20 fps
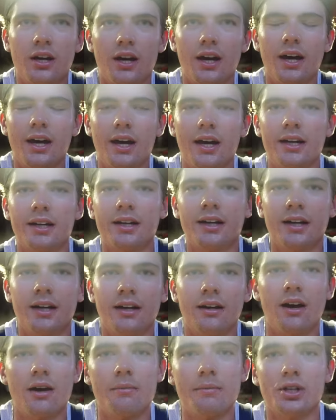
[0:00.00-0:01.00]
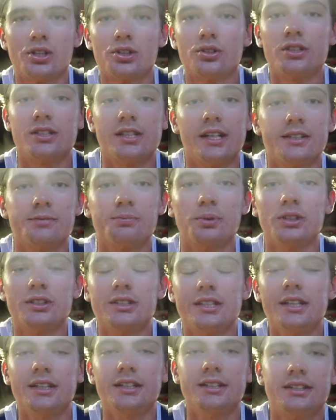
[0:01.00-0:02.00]
and I measured
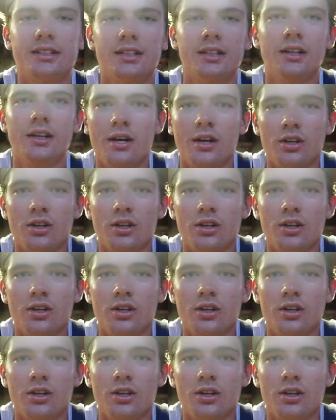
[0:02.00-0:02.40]
6.6.